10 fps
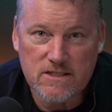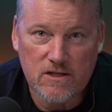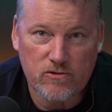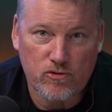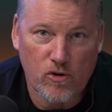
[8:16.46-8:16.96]

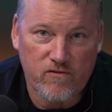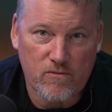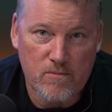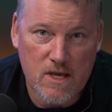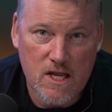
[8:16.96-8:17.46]
going to go from
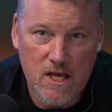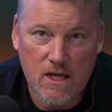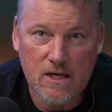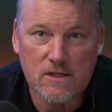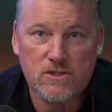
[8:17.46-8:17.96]

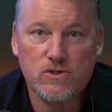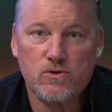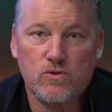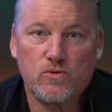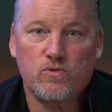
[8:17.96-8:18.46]
median
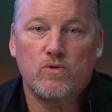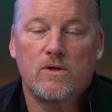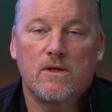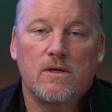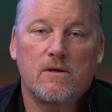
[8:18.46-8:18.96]
to
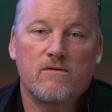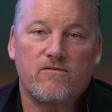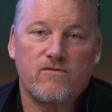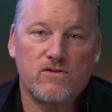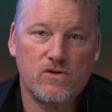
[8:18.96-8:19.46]

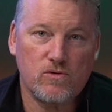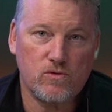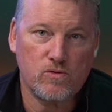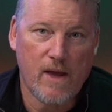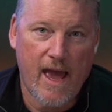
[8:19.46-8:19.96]

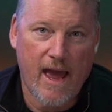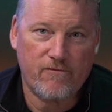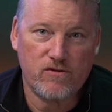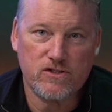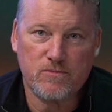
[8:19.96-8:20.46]

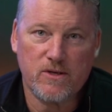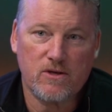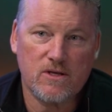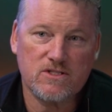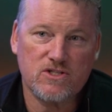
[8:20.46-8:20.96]
average
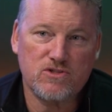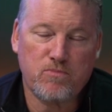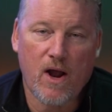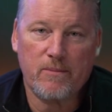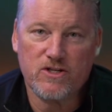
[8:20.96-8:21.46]
because there's
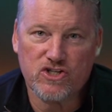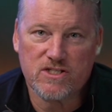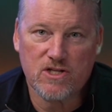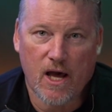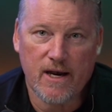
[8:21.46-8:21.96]
probably just
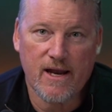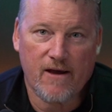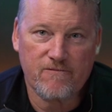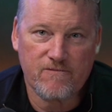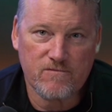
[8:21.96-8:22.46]
not
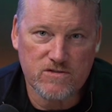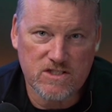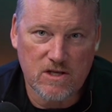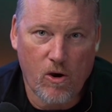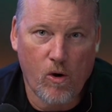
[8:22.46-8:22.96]
enough
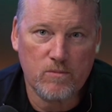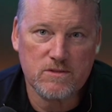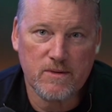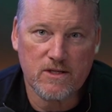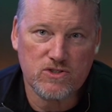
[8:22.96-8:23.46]
homes
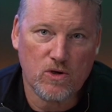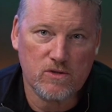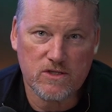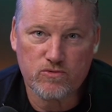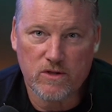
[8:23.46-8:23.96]
being sold
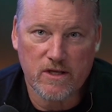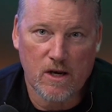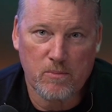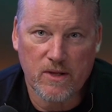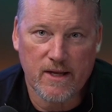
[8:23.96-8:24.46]
that's really going to
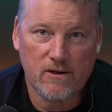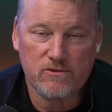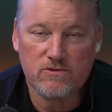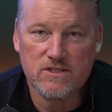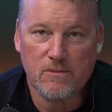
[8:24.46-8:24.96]
plane out
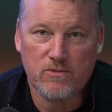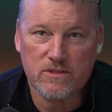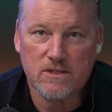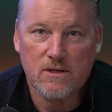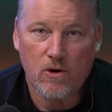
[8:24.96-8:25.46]
those numbers,
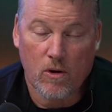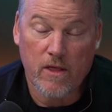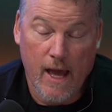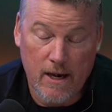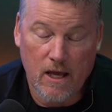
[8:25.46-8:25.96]
or
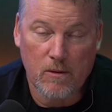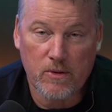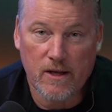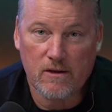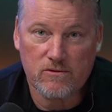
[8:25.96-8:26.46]
that are going to plane
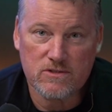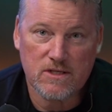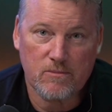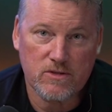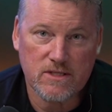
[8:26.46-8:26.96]
out those
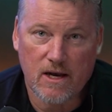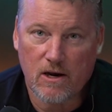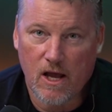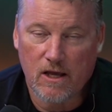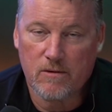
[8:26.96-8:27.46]
numbers that are
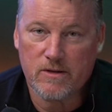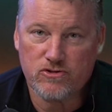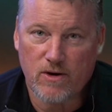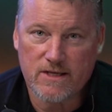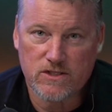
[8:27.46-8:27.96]
not going to be
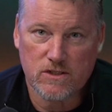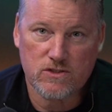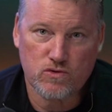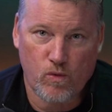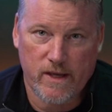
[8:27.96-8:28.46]
drastic
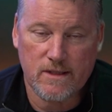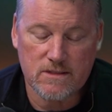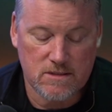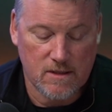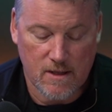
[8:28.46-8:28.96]
swings.
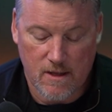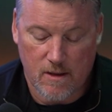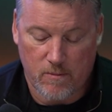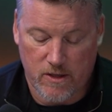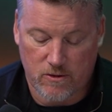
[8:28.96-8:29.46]

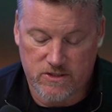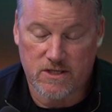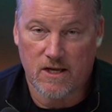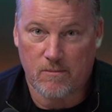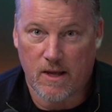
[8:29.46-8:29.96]
But you'll see in
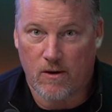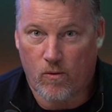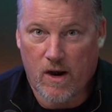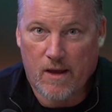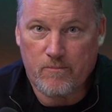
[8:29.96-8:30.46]
a minute what
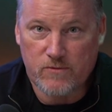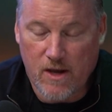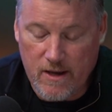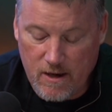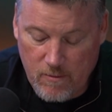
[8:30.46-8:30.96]
I'm
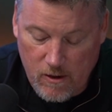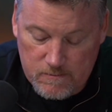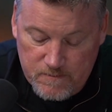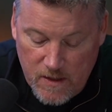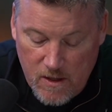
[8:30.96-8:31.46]
talking about.
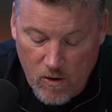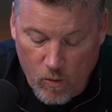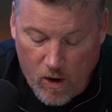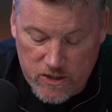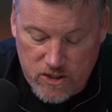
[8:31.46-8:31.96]

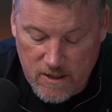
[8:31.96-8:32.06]
Washington